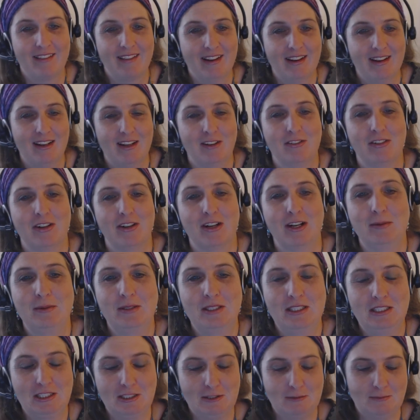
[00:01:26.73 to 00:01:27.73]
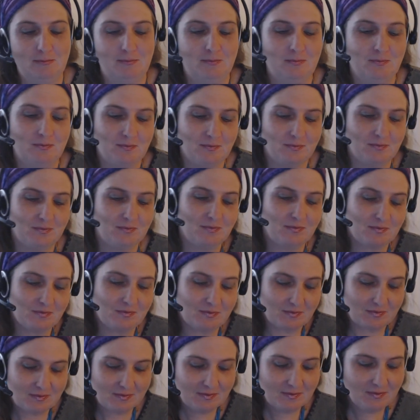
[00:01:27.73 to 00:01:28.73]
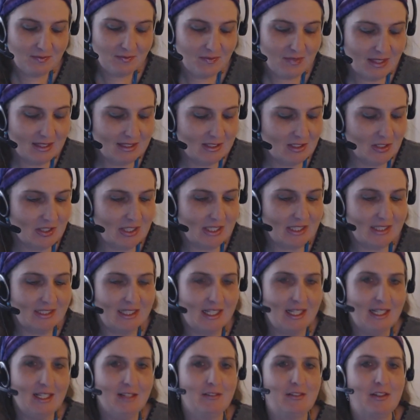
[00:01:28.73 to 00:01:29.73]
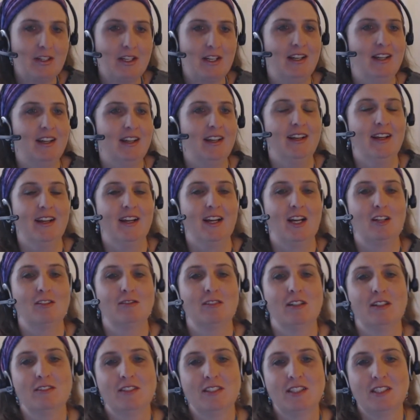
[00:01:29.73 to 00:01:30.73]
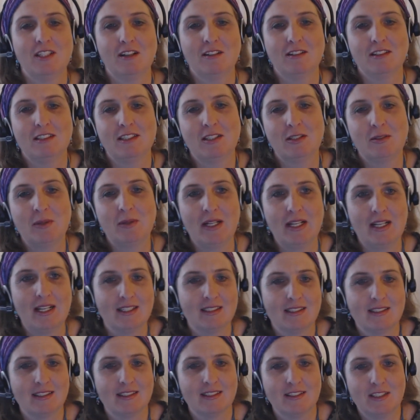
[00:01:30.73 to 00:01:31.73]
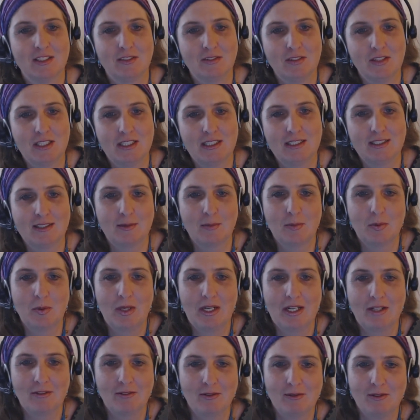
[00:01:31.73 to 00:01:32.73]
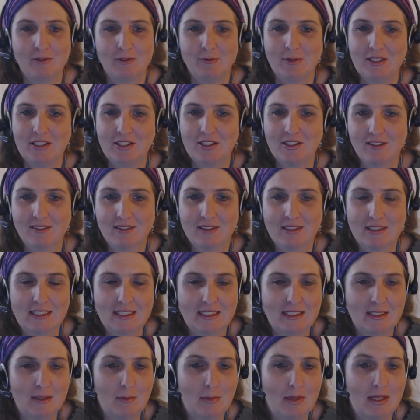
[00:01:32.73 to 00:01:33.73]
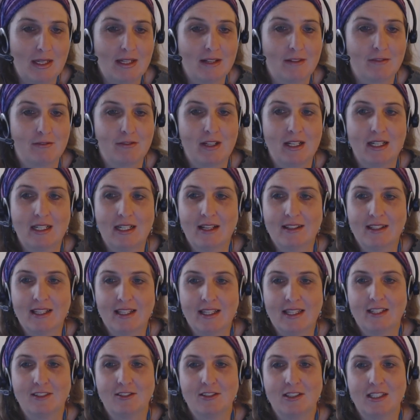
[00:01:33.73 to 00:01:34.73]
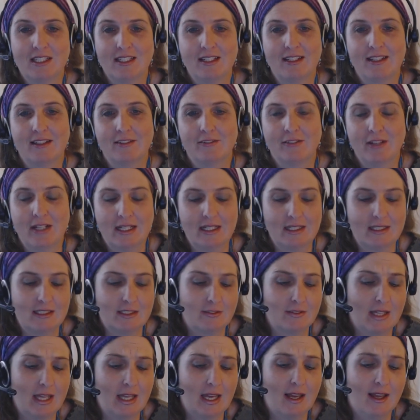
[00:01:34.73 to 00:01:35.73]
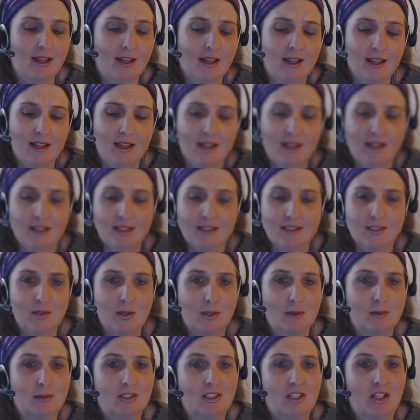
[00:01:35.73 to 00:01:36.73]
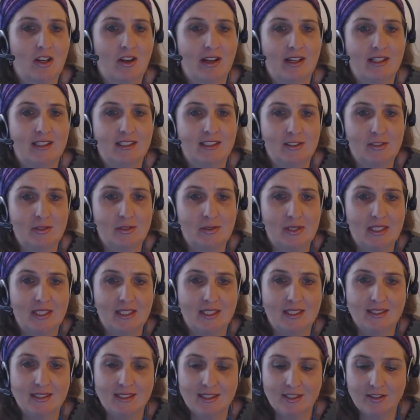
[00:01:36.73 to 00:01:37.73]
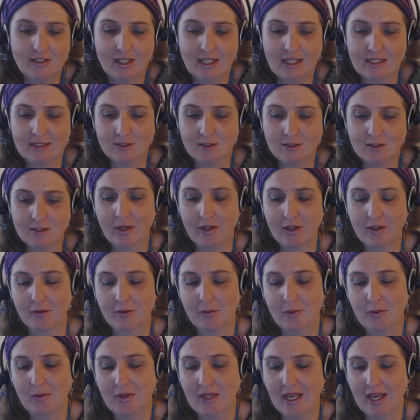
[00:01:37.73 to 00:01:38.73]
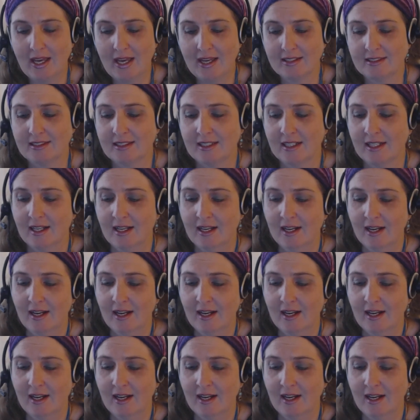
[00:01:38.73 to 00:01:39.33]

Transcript: Thank you very much. So that's kind of a, a rough start to the week because it's always very disappointing when we've been generous to somebody and find out that they're taking advantage of that. So I'm sorry to see you guys going through that.